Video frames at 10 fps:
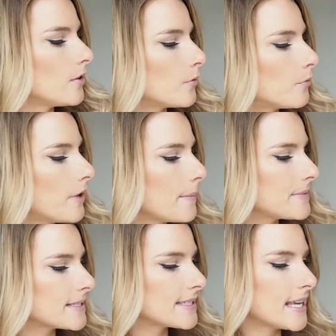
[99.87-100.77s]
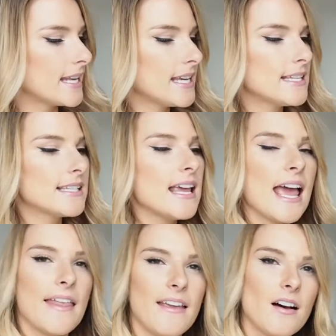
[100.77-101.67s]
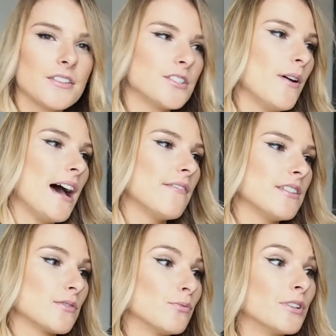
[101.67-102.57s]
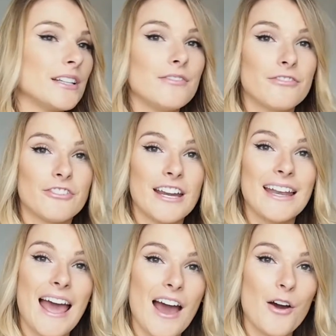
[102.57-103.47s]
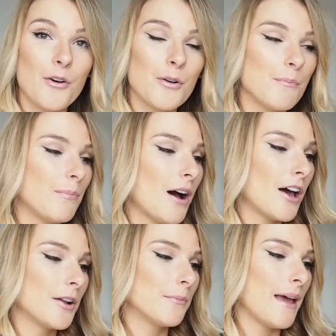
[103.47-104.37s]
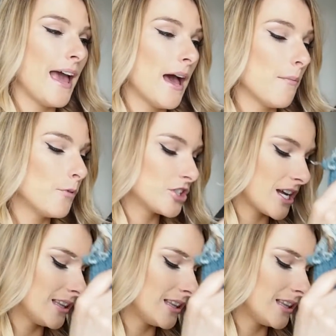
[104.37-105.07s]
ripped skinnies, and they also have this really frayed out bottom hem, which I